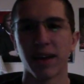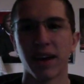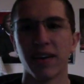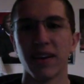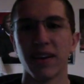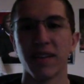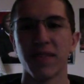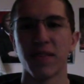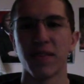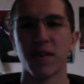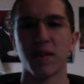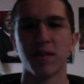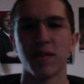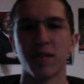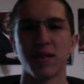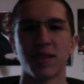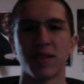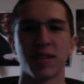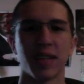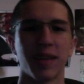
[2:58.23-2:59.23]
I don't even know what
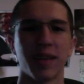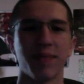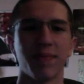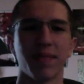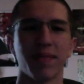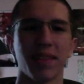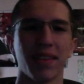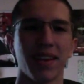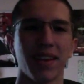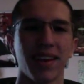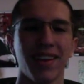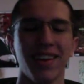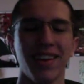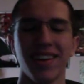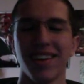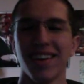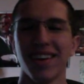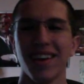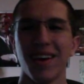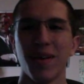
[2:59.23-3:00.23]
to say.
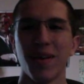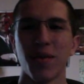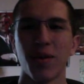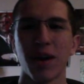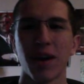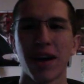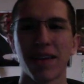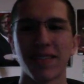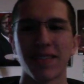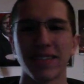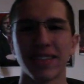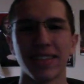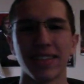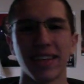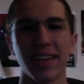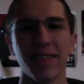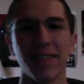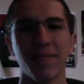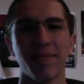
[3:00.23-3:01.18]
We'll have to see.